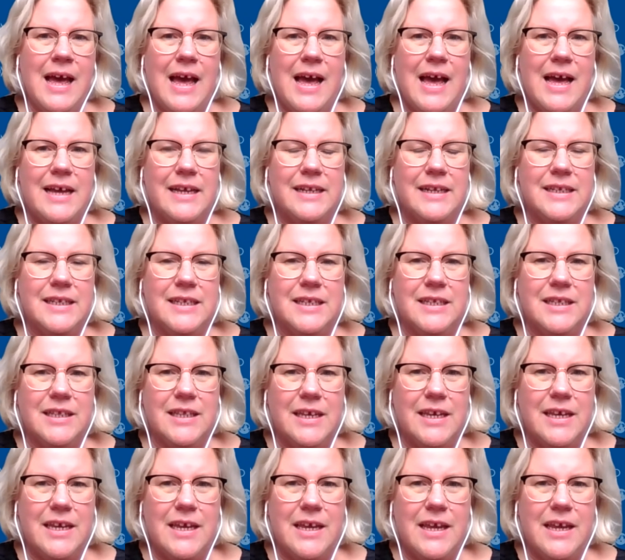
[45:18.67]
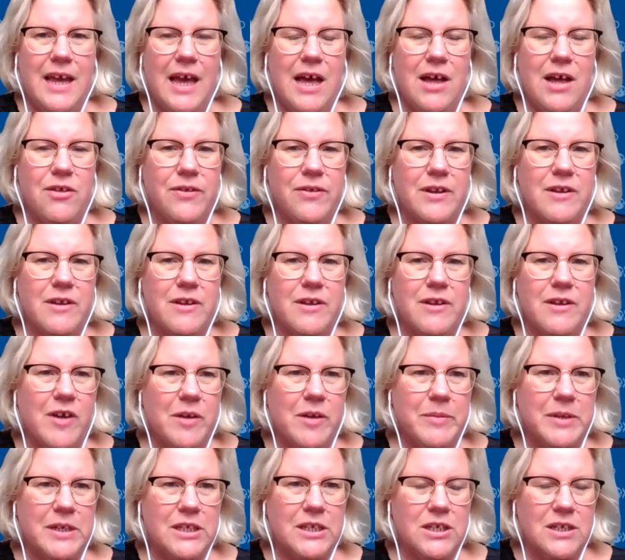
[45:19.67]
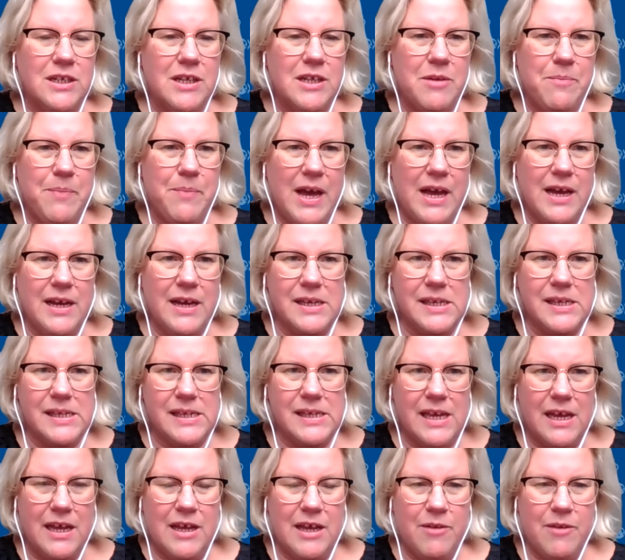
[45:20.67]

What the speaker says: at the health and environmental impacts